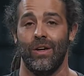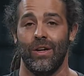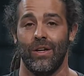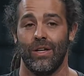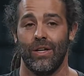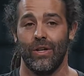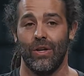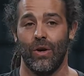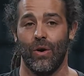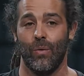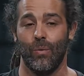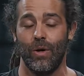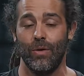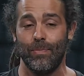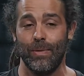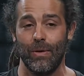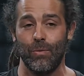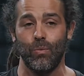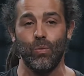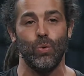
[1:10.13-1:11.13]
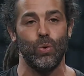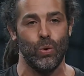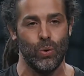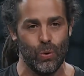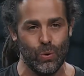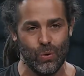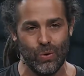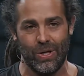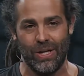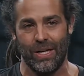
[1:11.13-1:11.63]
You know, we've been
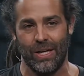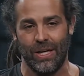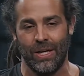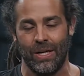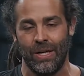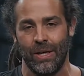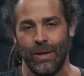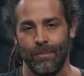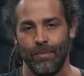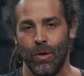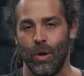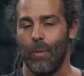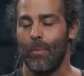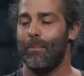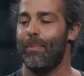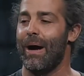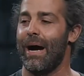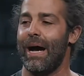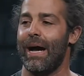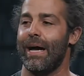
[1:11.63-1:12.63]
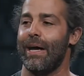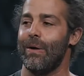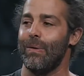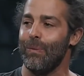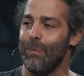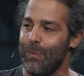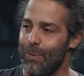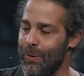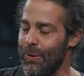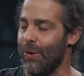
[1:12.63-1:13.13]
wounded by
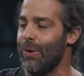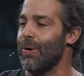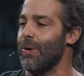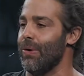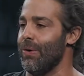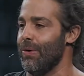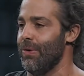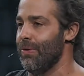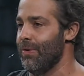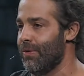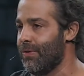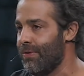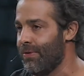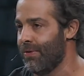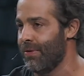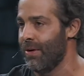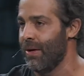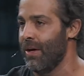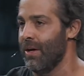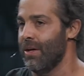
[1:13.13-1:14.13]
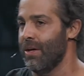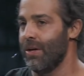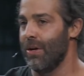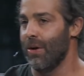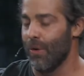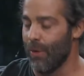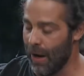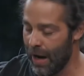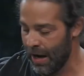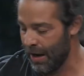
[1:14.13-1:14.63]
words. You
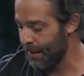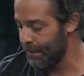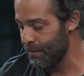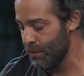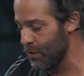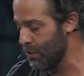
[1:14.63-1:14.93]
know, uh,